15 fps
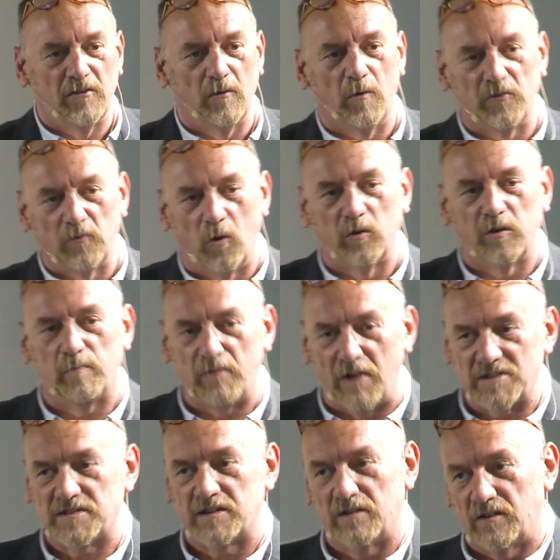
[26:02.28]
that with all the
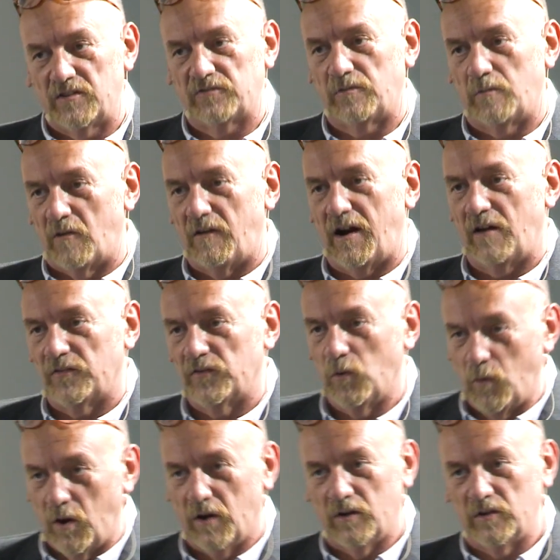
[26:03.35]
precedents from around the
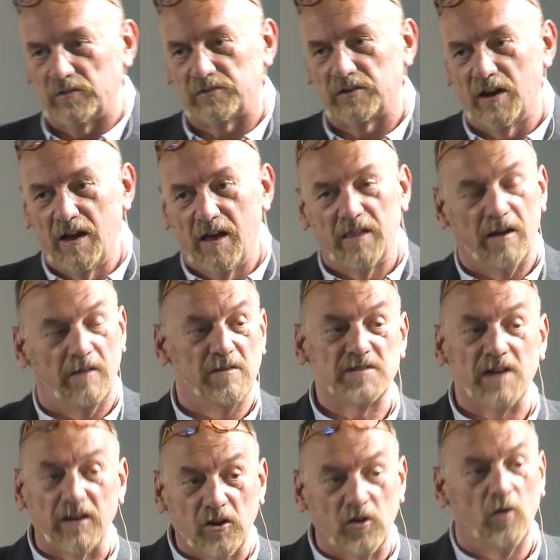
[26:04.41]
world, there is
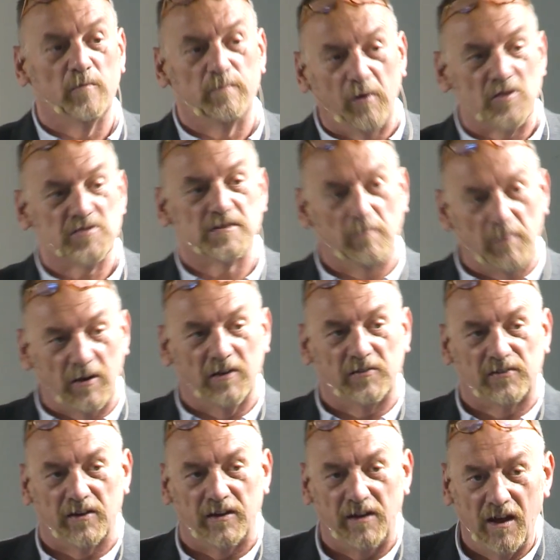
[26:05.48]
a good
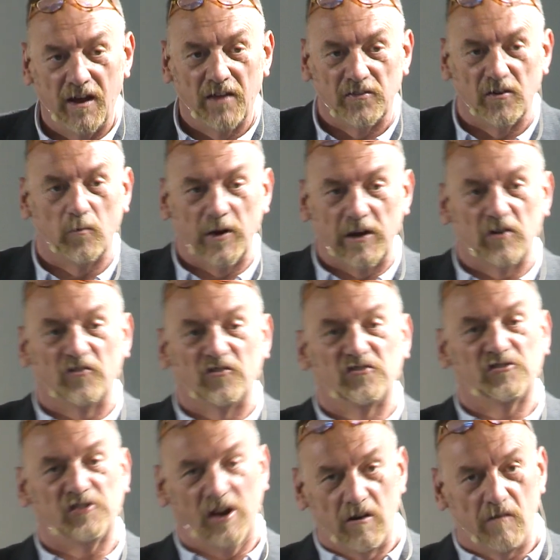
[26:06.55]
possibility that we could
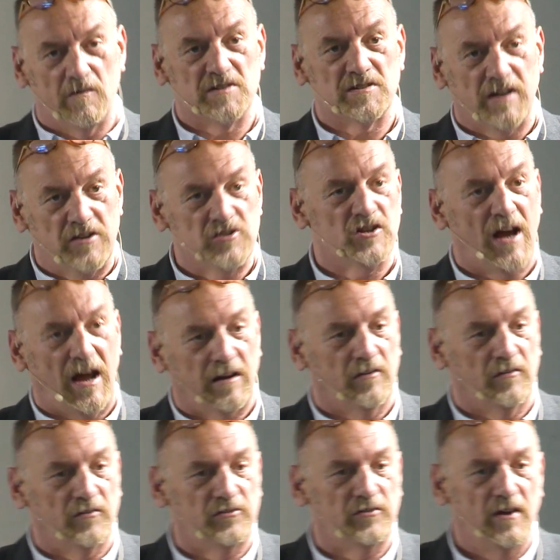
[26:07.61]
seriously
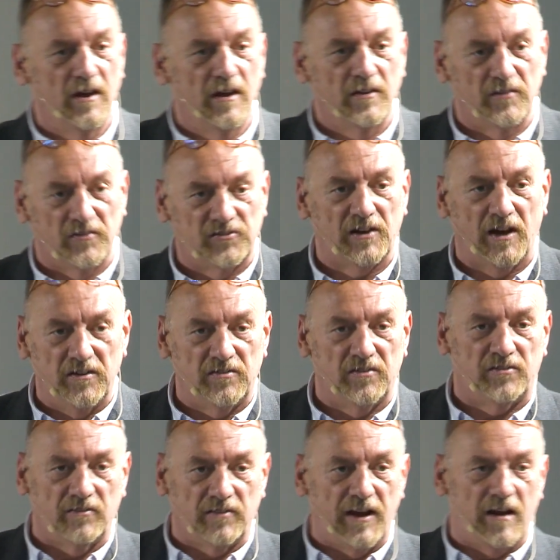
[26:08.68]
challenge the
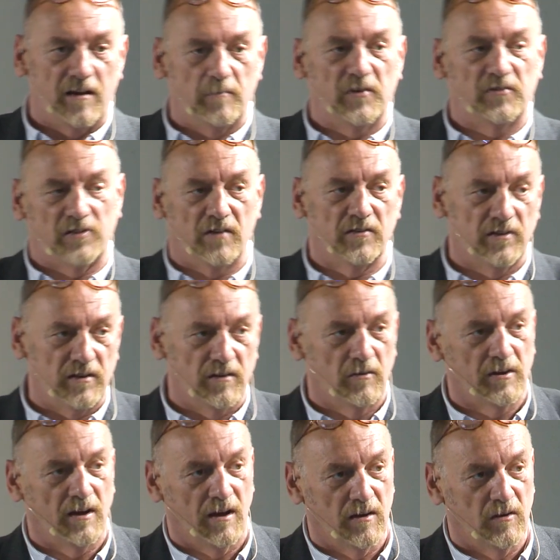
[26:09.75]
status of cannabis under
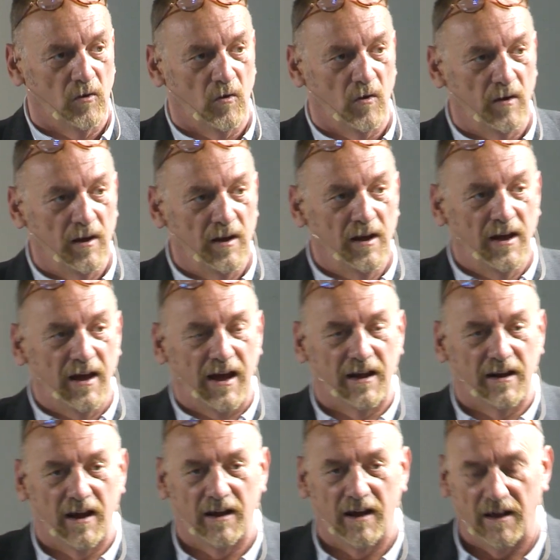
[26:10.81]
UK law.
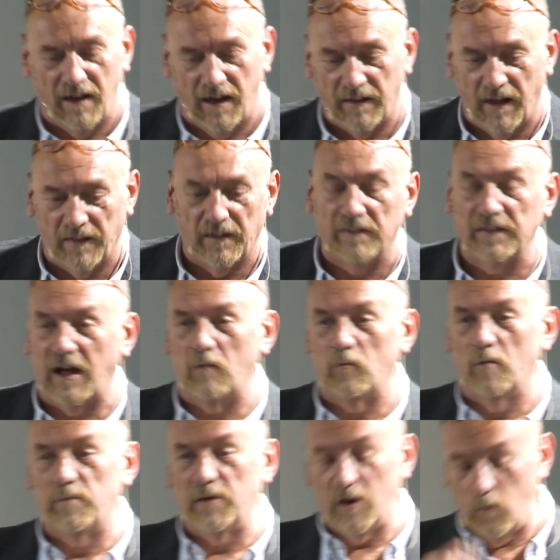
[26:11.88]
And that
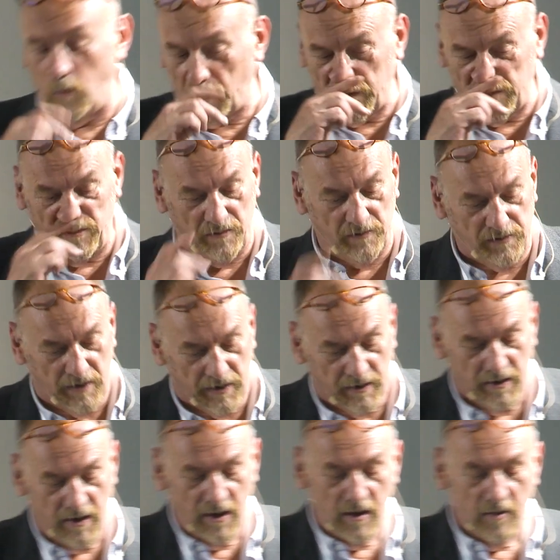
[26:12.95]
would be a wonderful
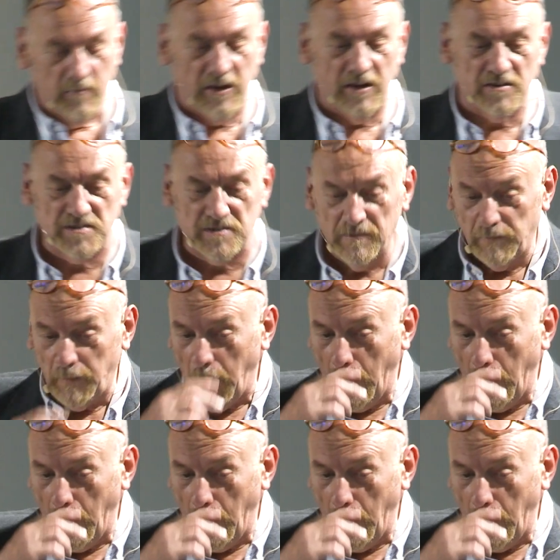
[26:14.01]
thing. Because